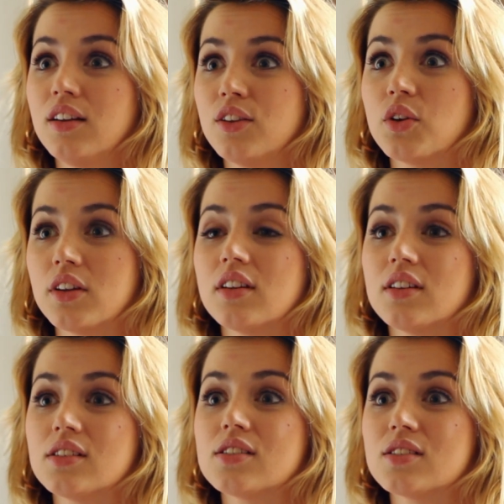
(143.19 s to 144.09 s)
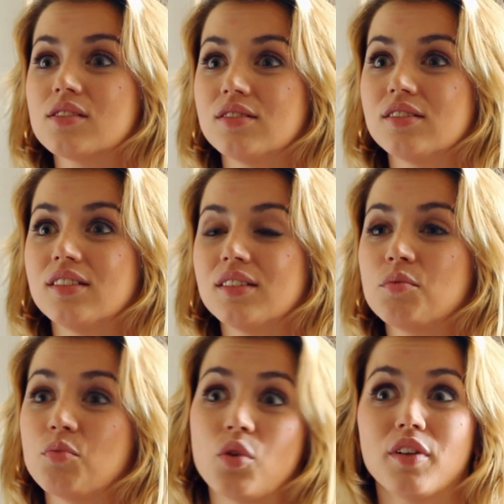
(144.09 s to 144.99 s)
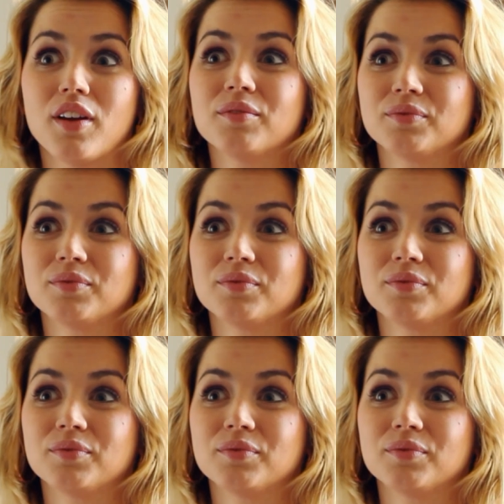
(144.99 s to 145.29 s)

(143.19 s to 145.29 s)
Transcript: doing this movie.